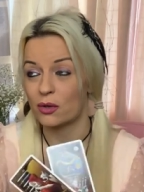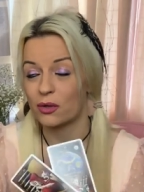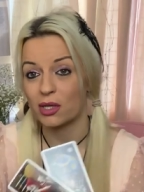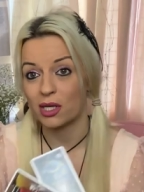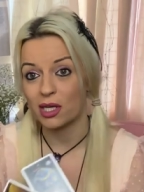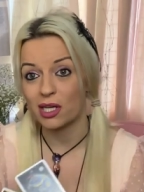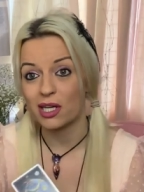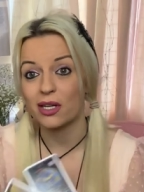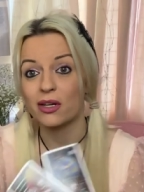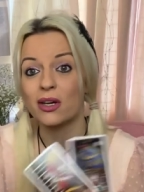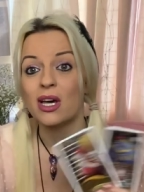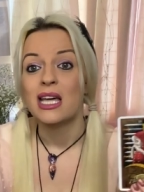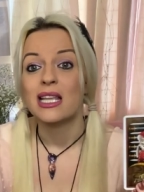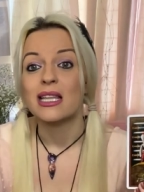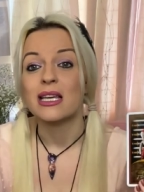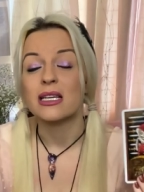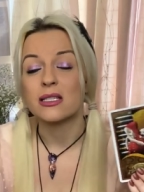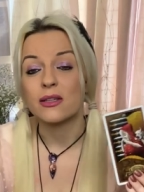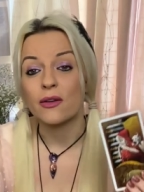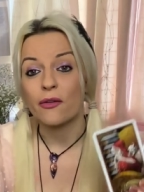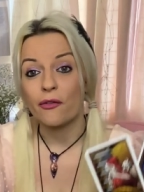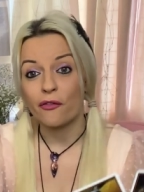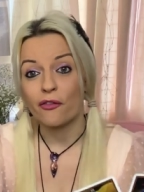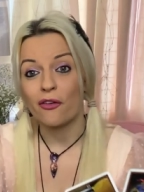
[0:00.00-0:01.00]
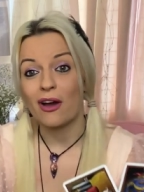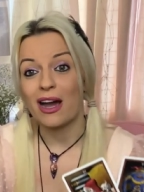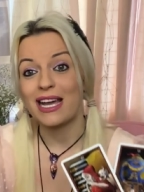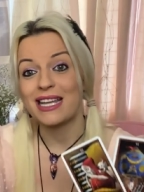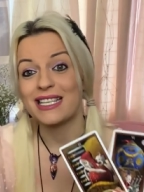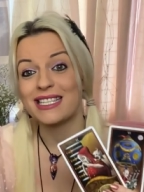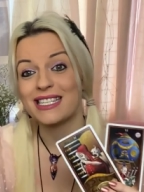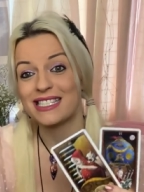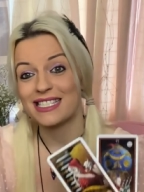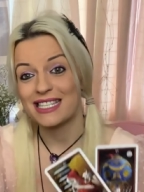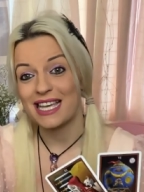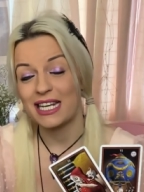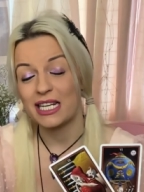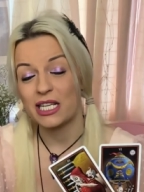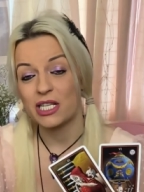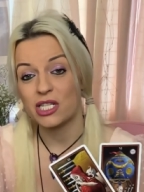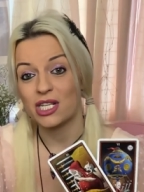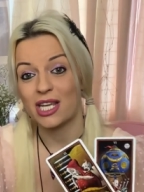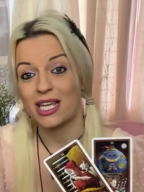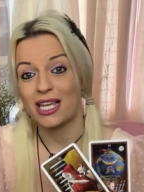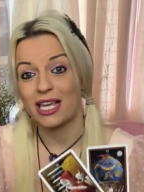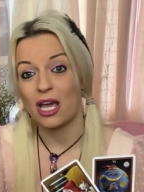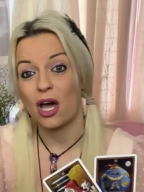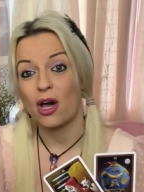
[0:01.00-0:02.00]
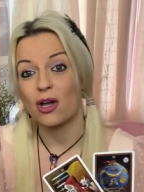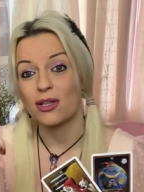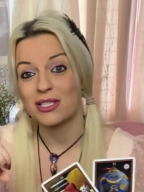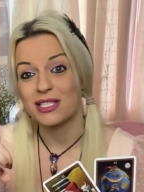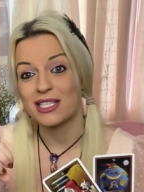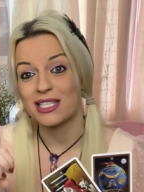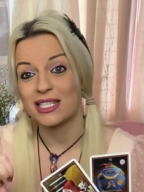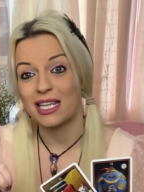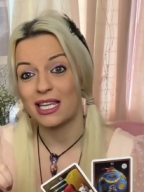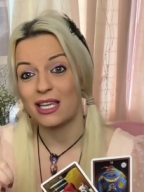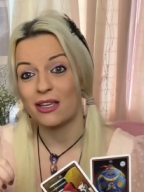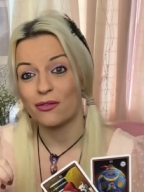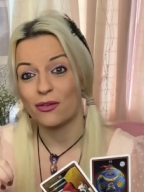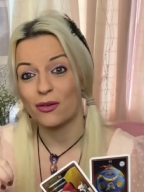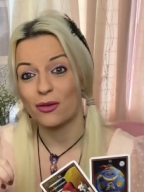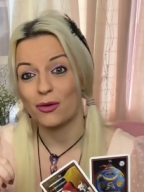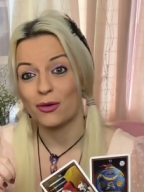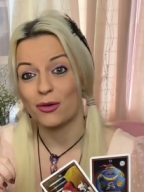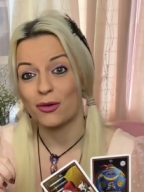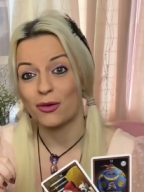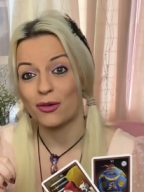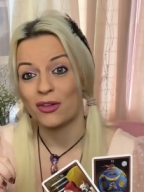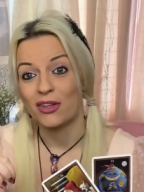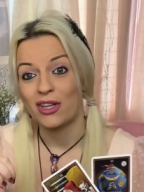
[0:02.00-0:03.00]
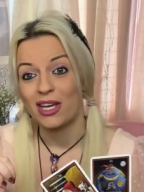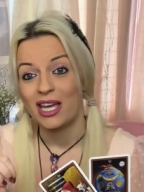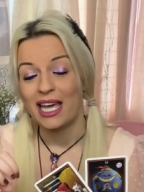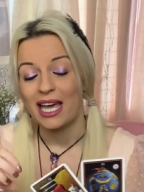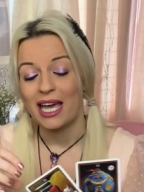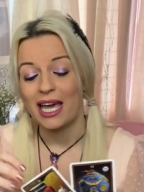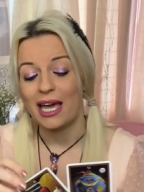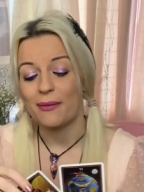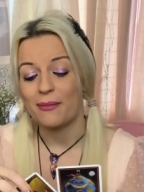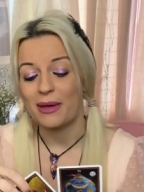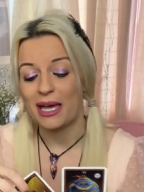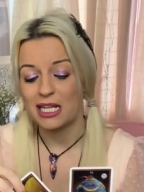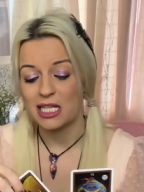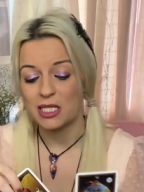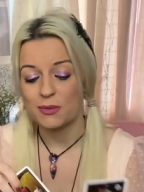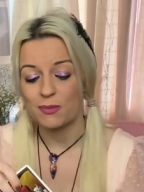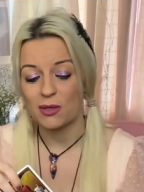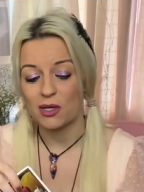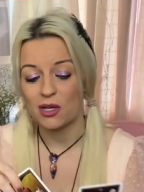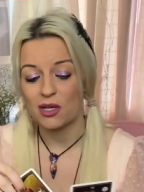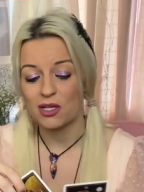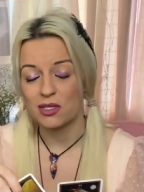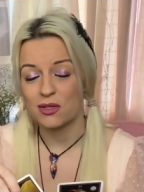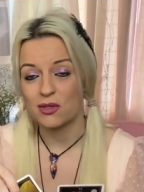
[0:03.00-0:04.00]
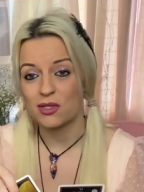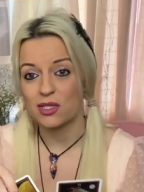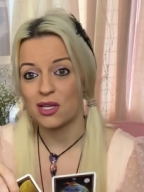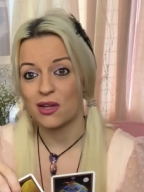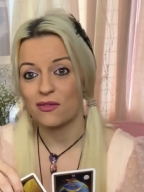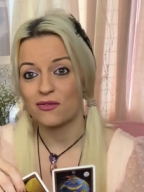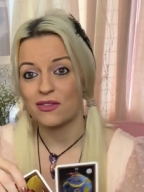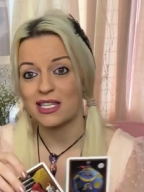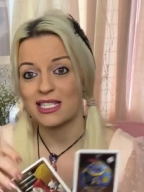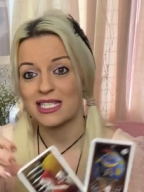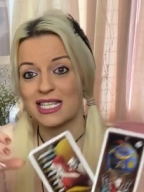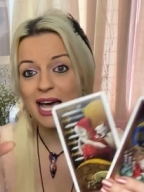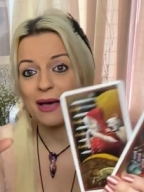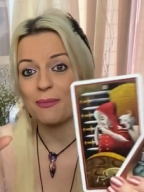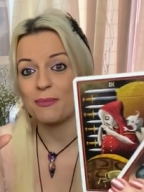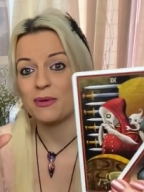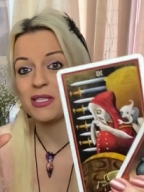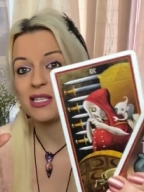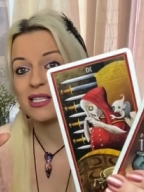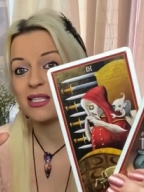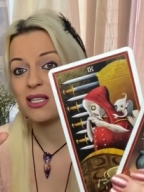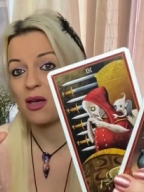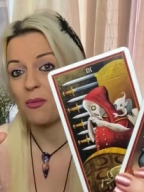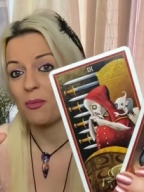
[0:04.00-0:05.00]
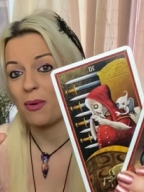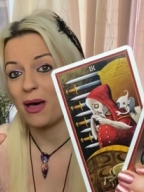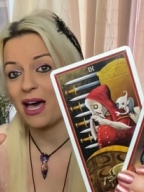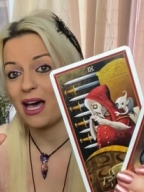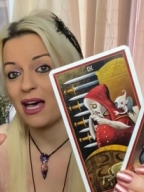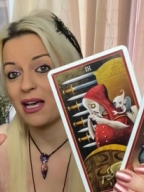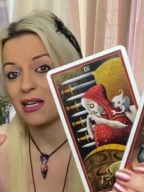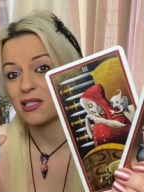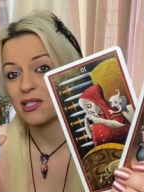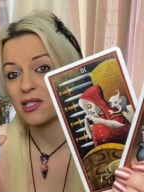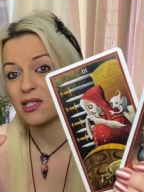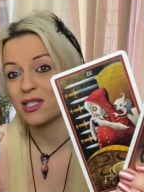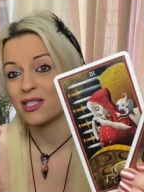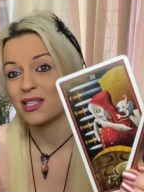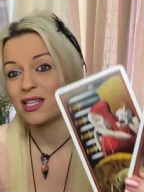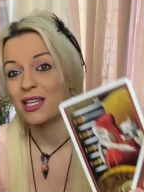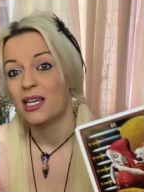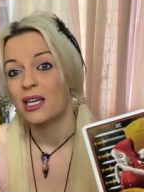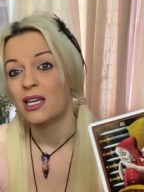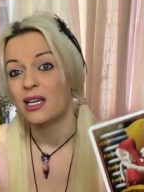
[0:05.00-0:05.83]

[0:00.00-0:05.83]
or girl, there's a frightened energy underneath it all. And it's because of stuff that's happened in their past.